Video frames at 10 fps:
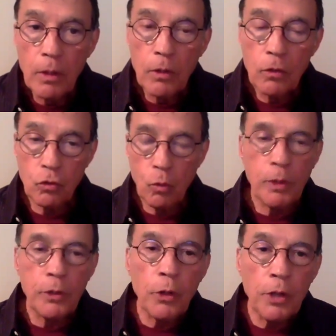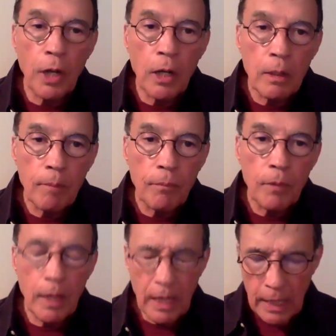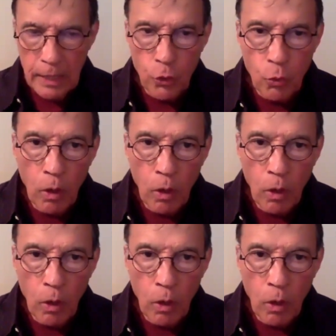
Mm-hmm. So when you're young and you